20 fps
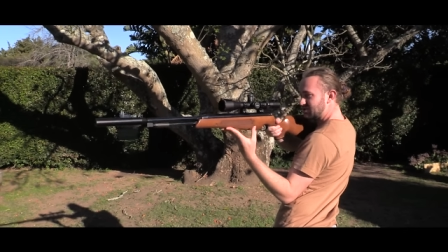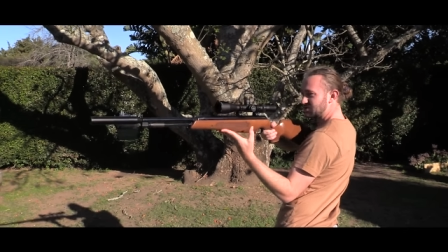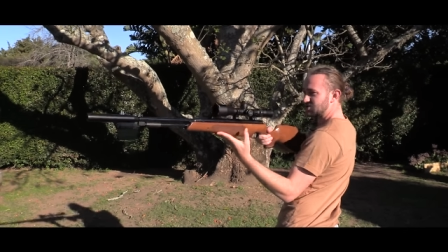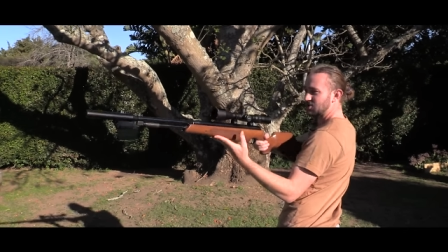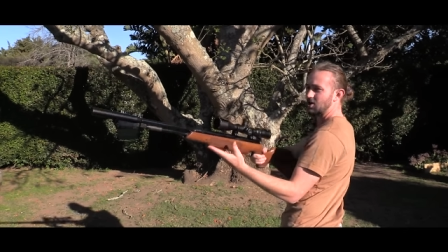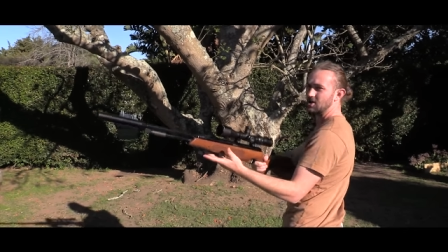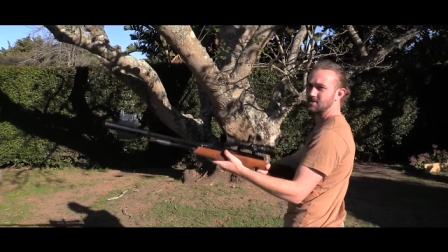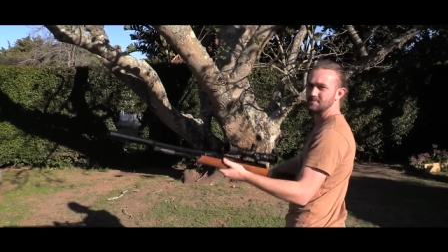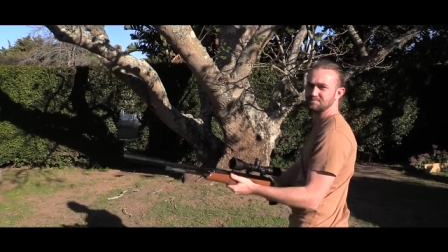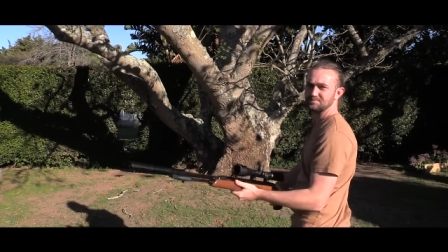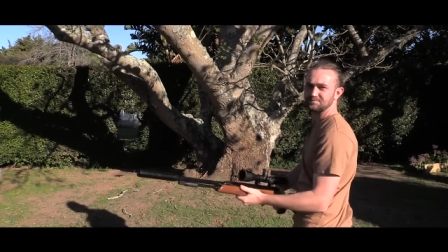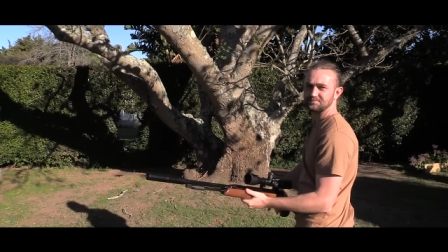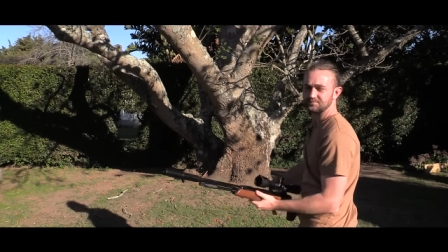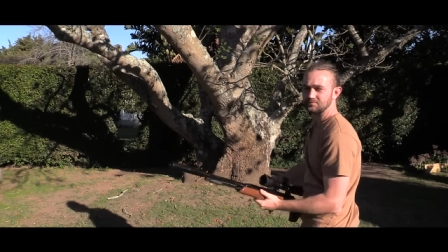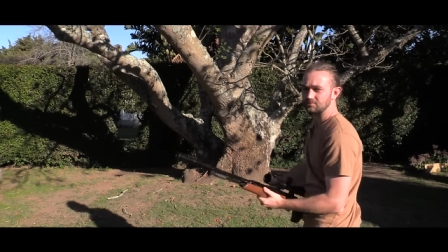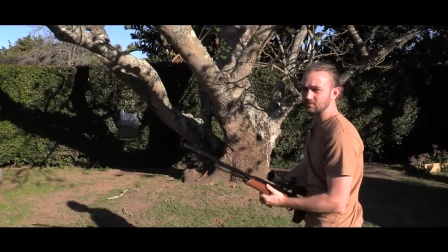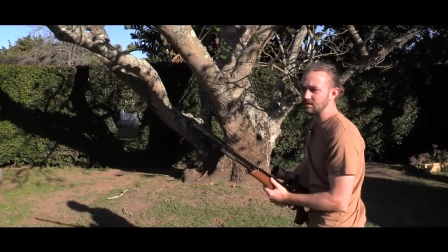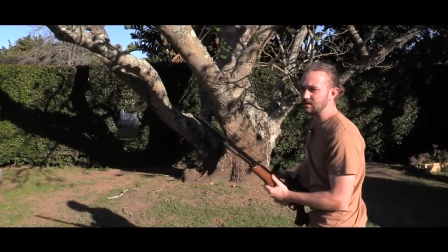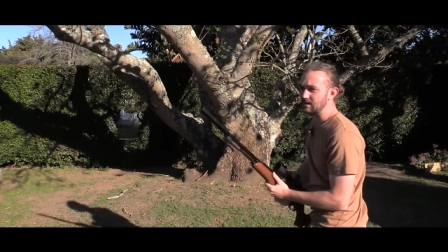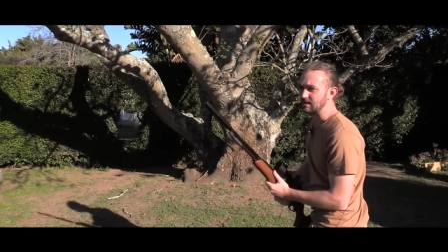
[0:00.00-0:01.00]
So
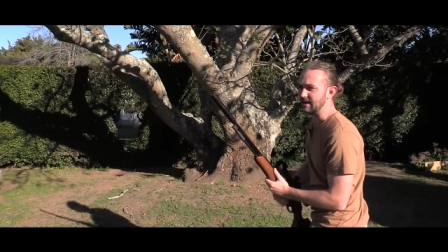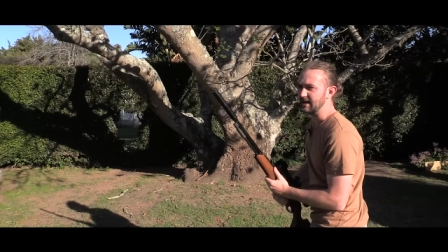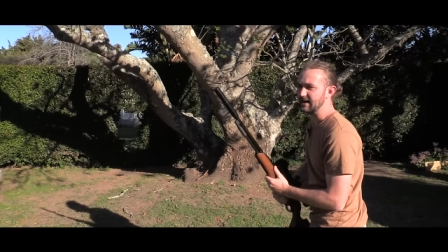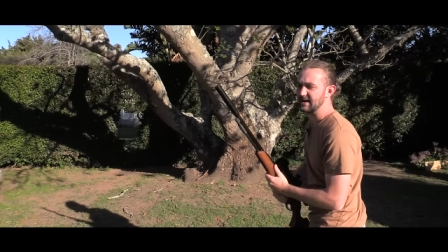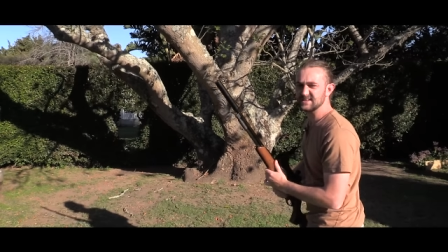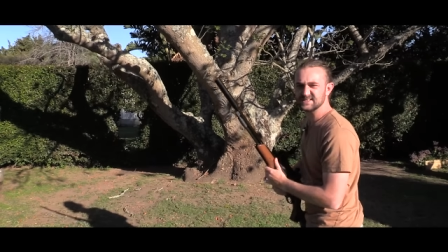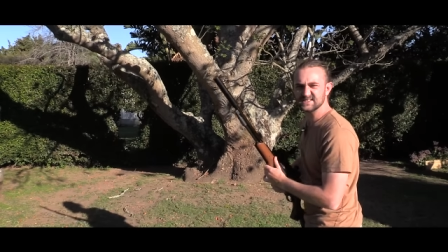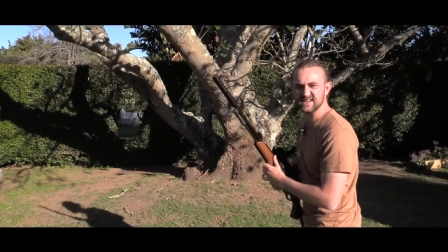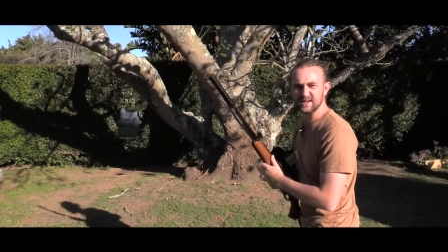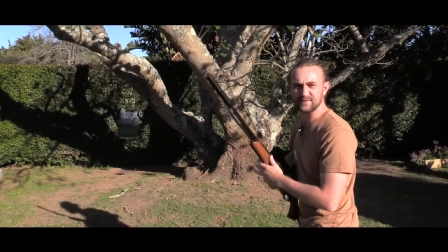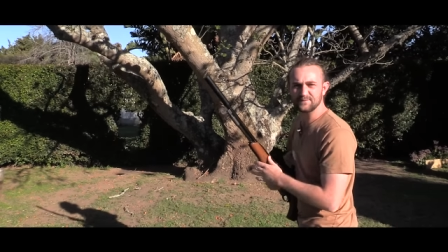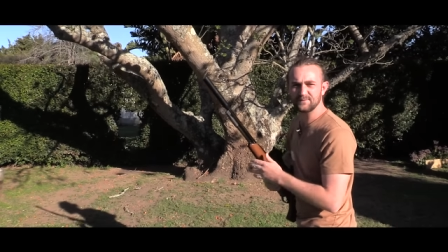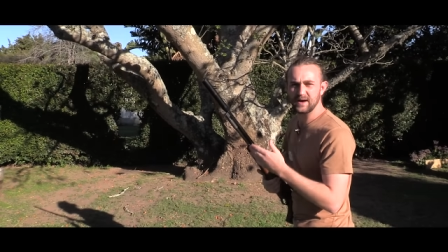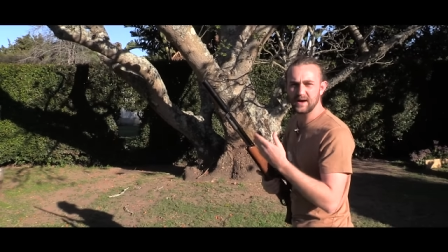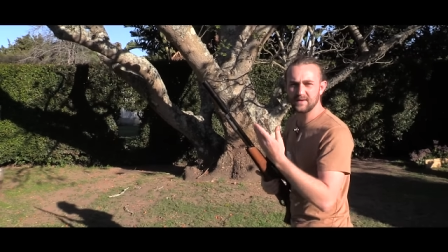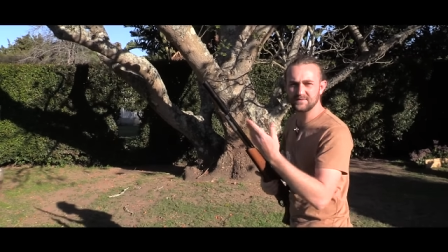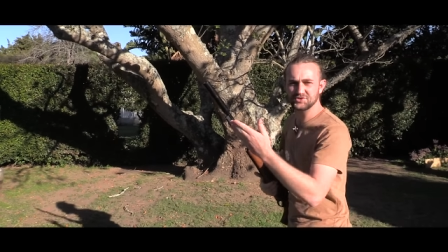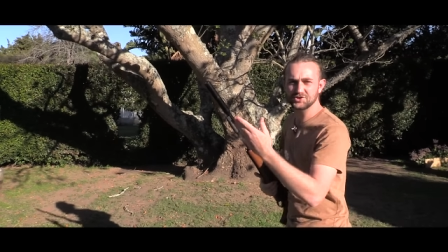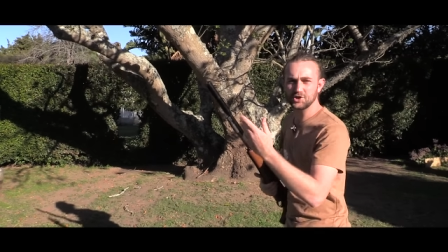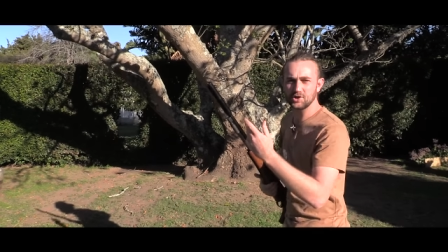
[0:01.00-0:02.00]
let's take
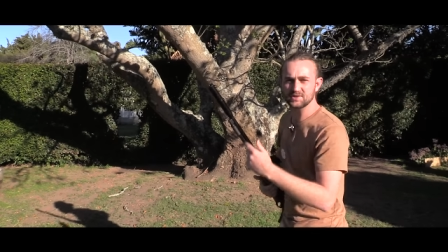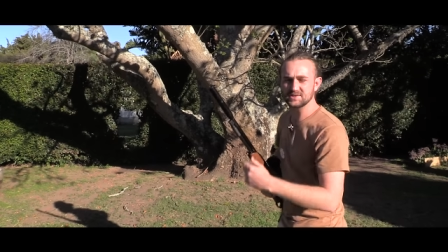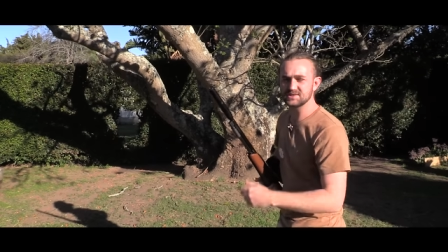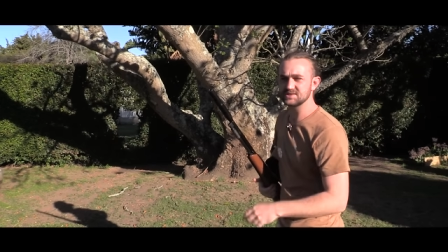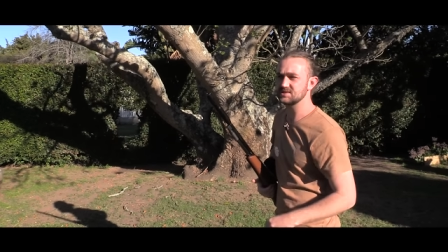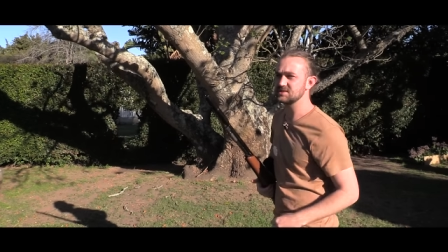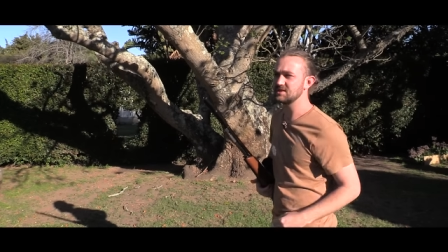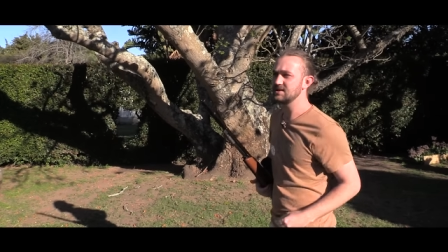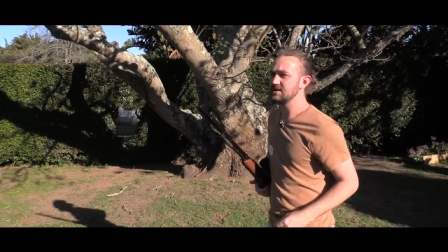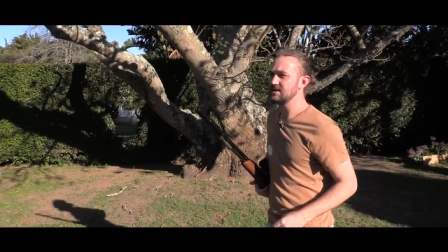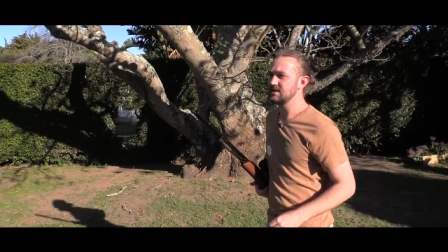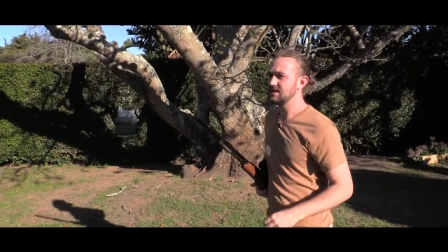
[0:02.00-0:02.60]
5 shots